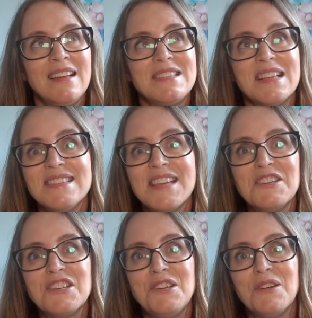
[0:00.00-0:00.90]

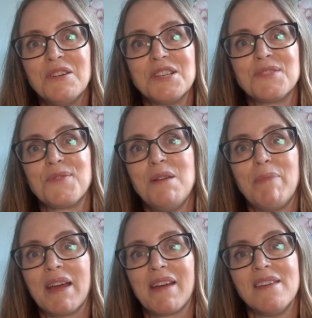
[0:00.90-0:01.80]
sensation known as
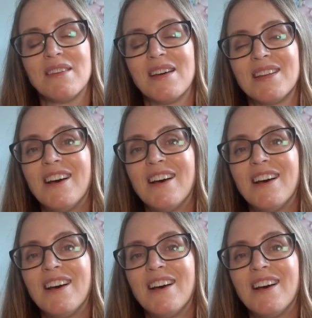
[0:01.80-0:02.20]
Rhinebeck, I thought,